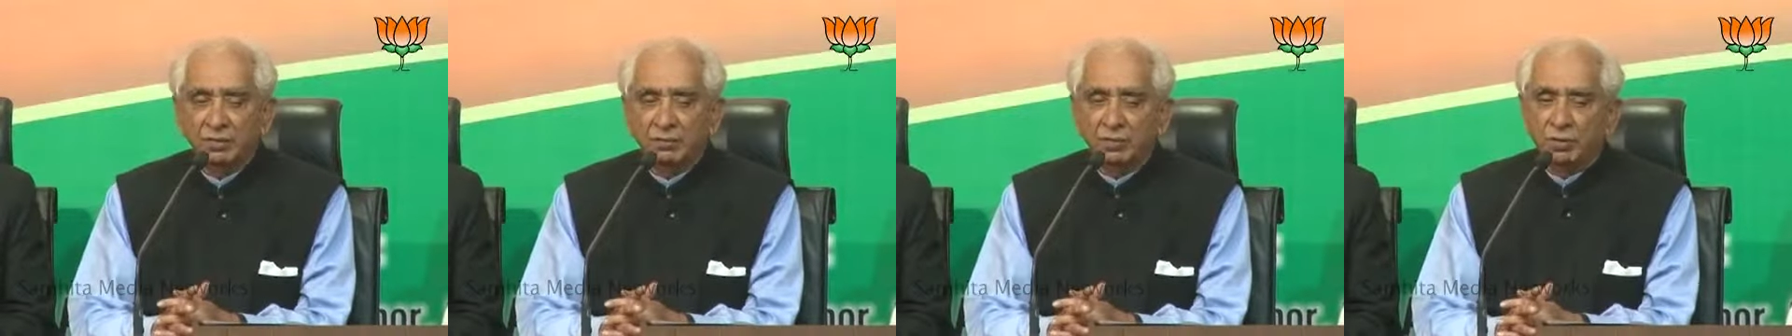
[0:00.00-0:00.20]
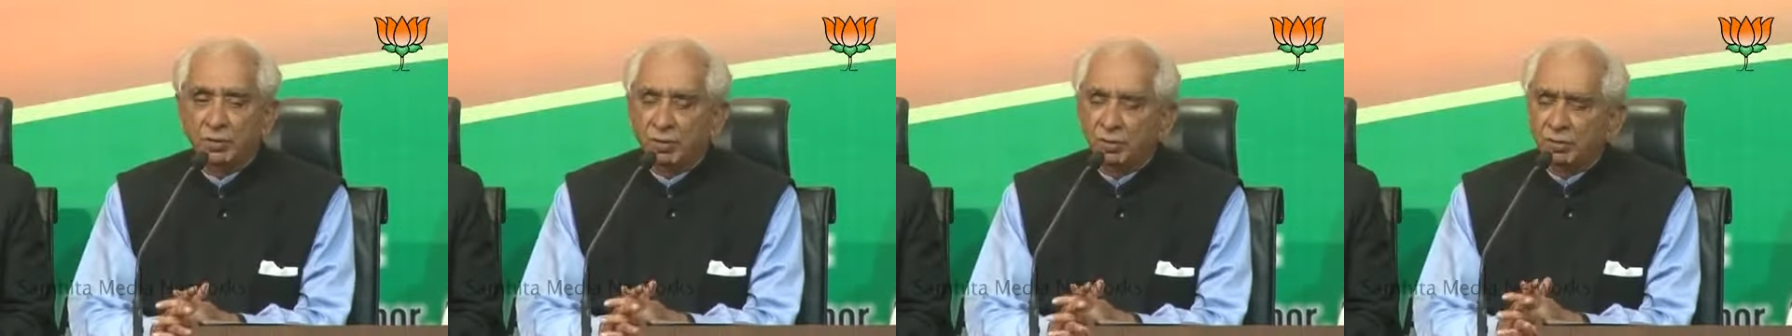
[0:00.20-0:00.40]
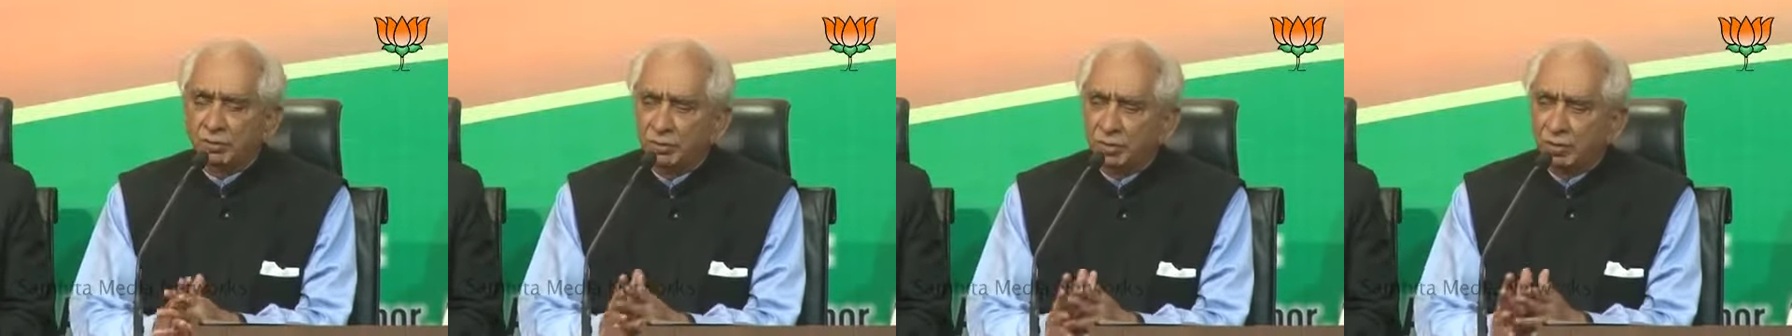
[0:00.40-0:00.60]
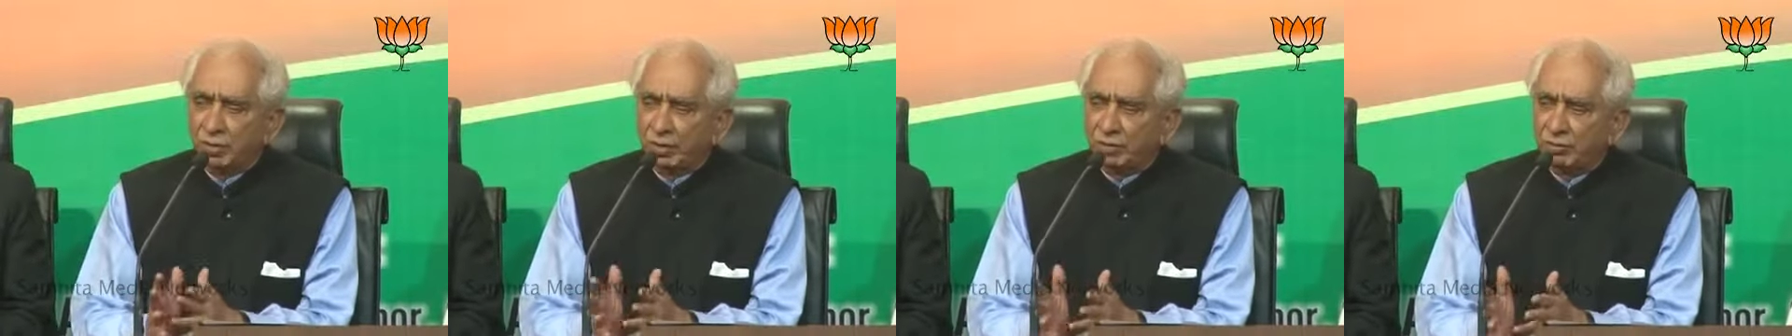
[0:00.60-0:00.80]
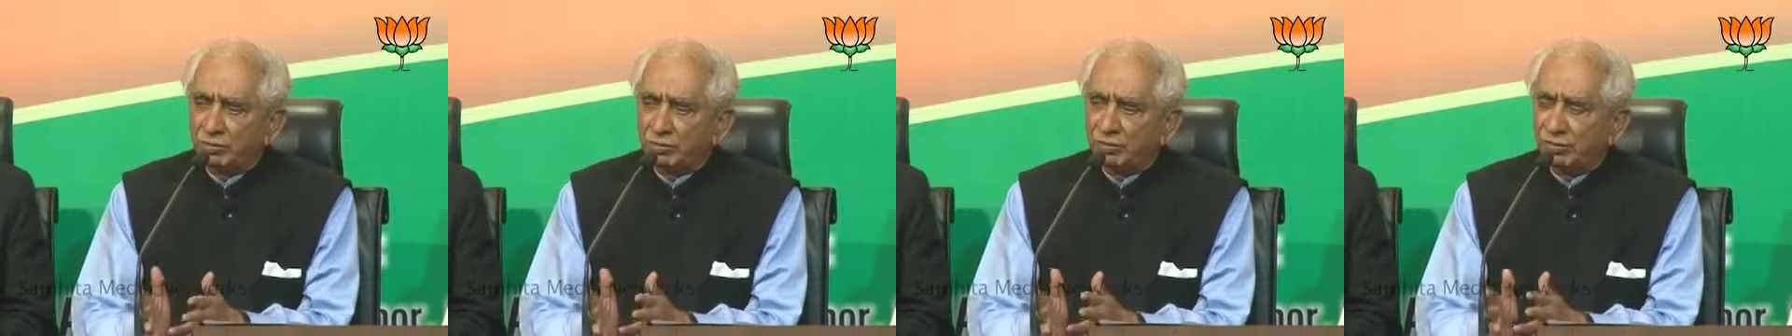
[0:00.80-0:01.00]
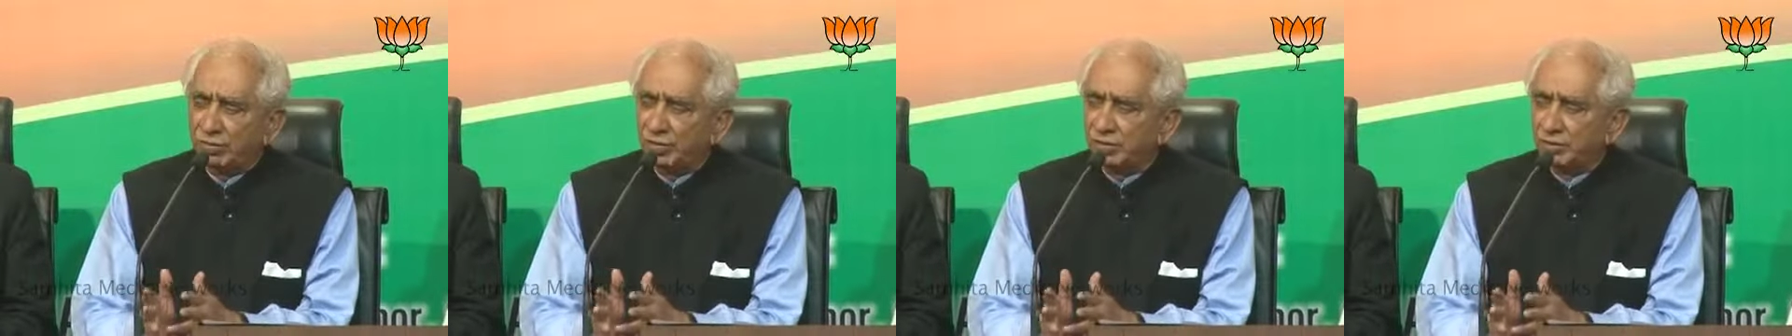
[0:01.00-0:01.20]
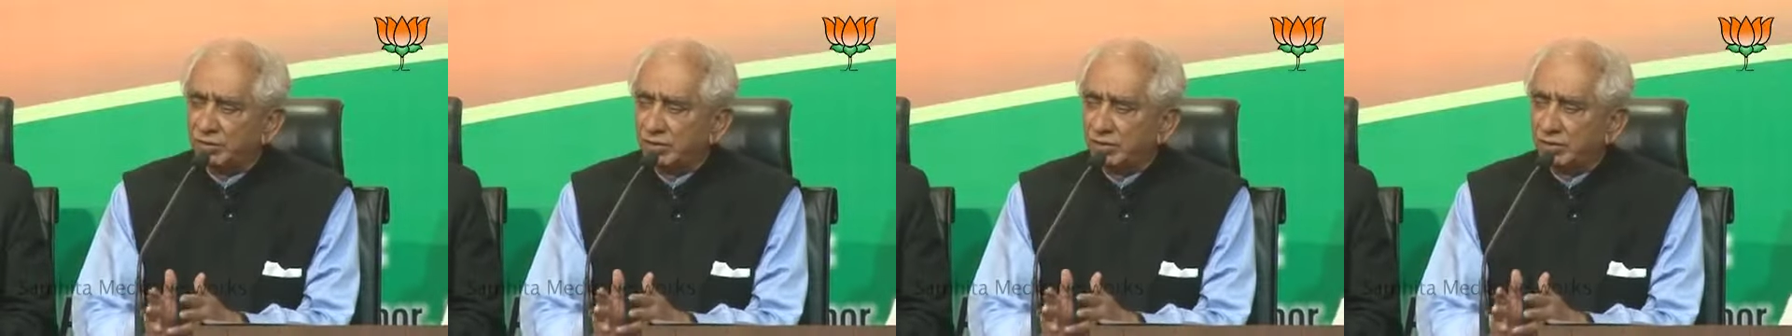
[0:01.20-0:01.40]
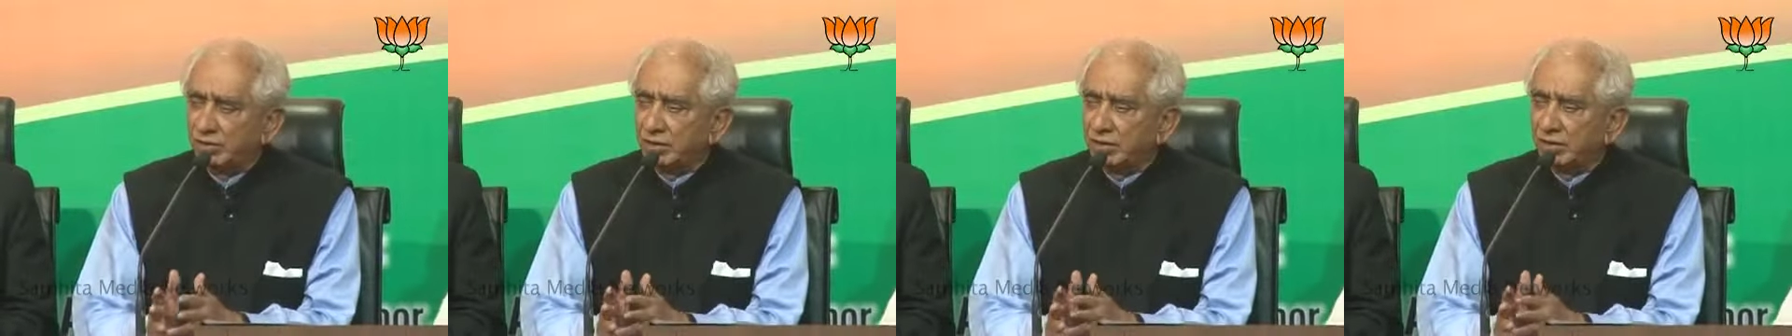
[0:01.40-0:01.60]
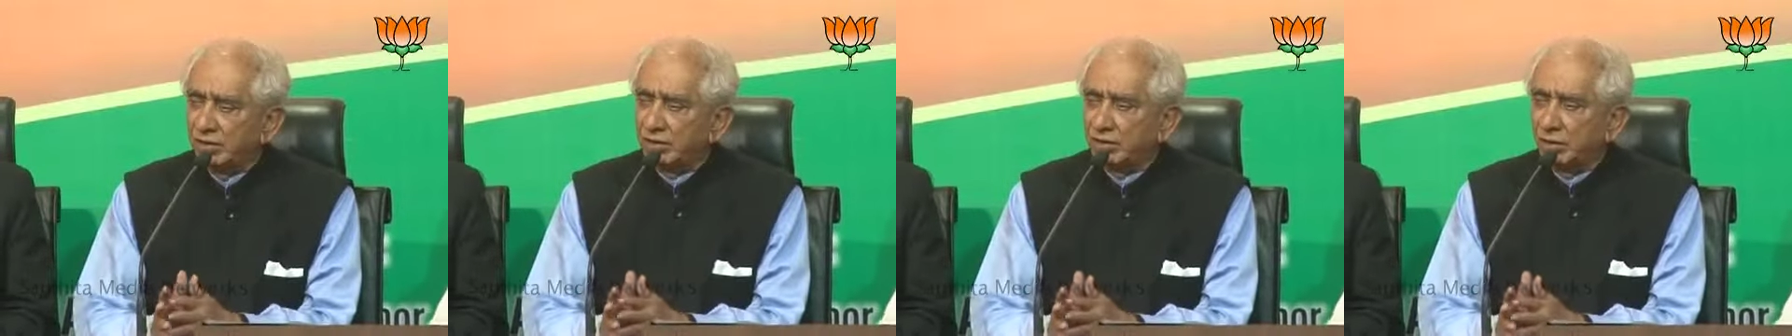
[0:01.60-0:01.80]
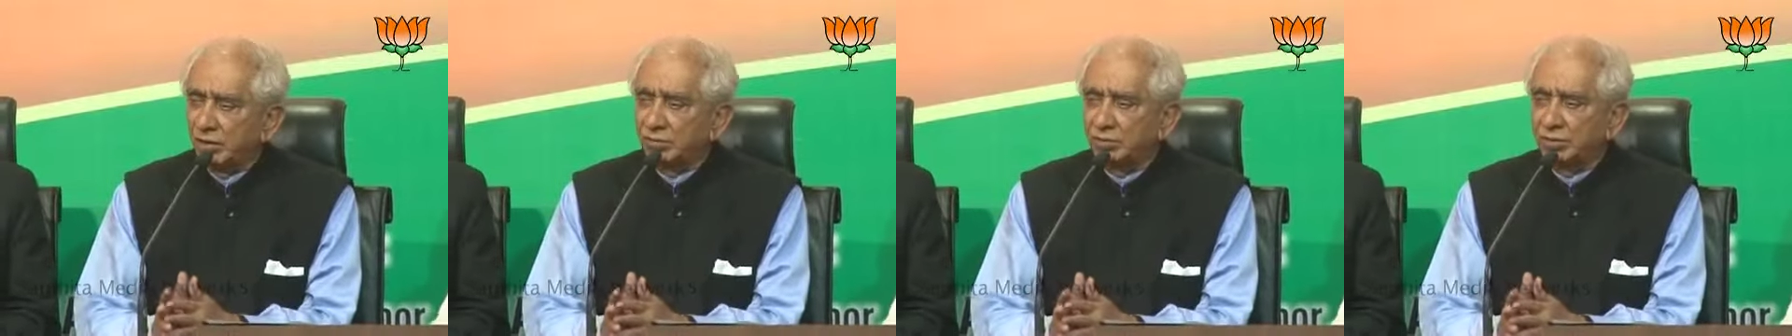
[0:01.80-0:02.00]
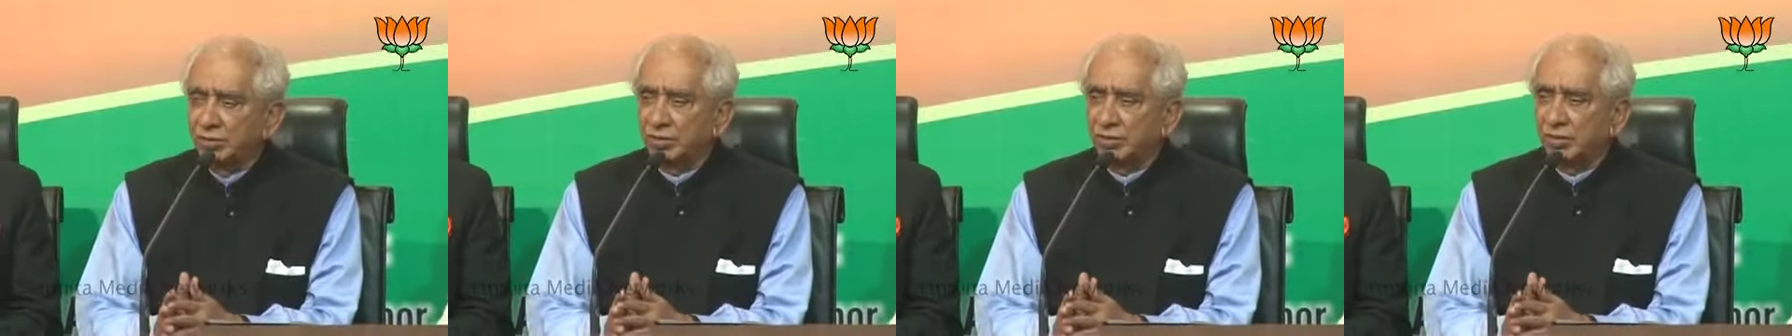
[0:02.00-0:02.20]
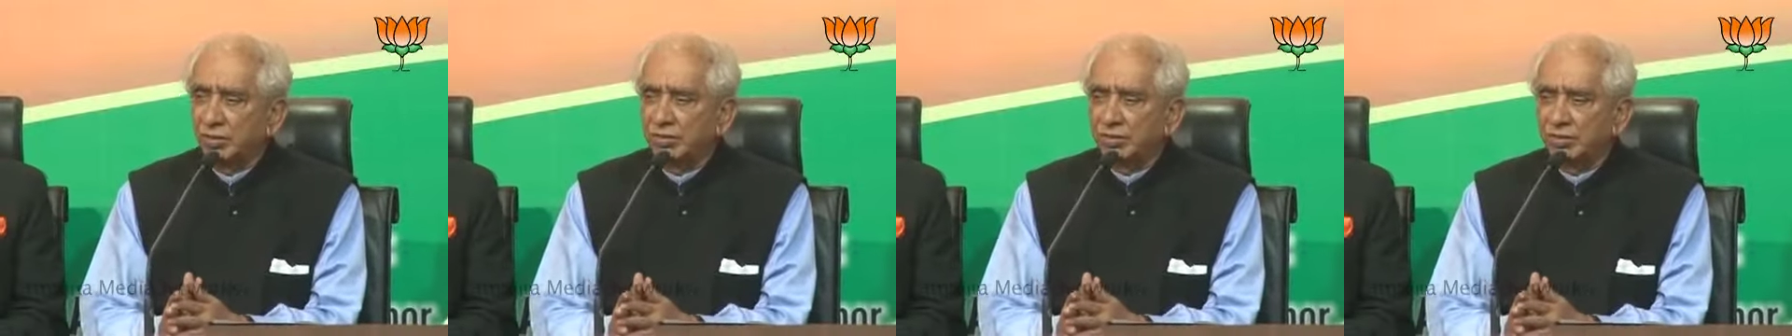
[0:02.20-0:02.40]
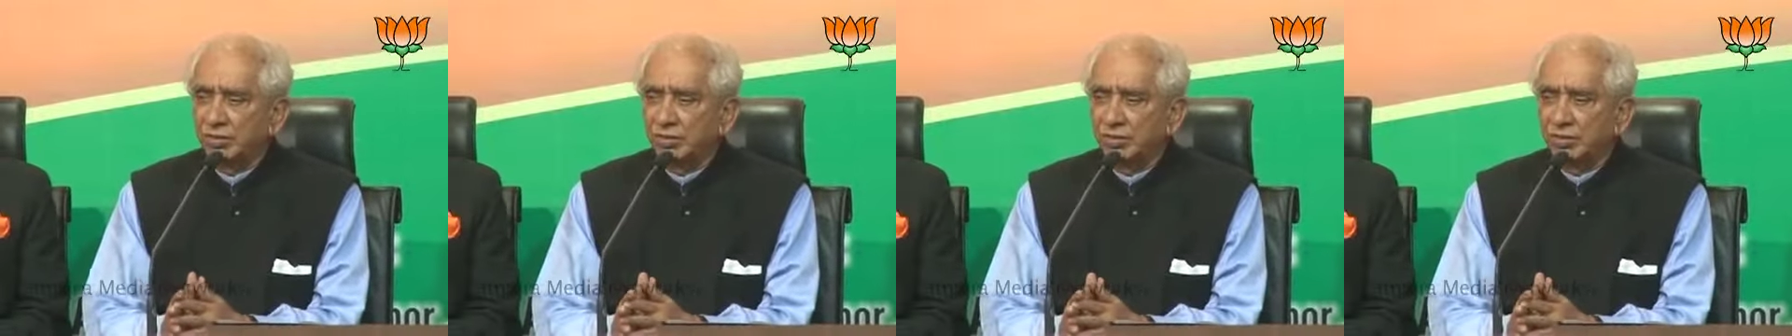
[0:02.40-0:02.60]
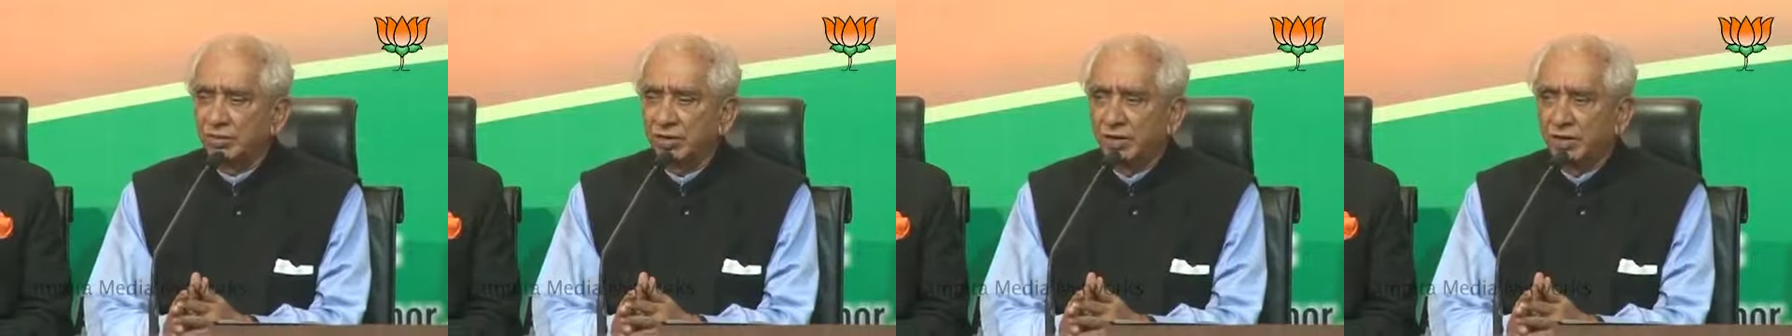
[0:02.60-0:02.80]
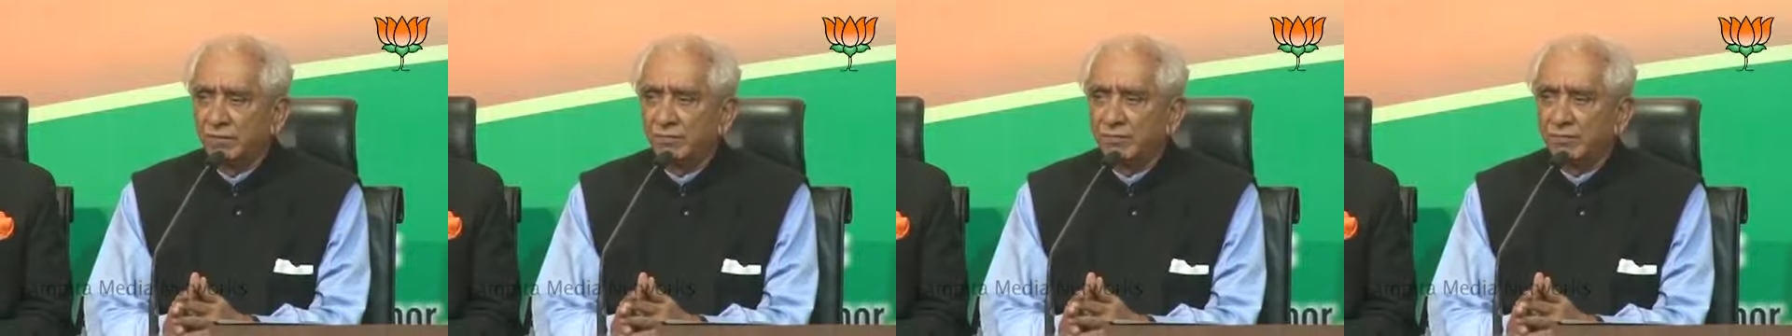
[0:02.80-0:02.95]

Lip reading: We also had to face the consequences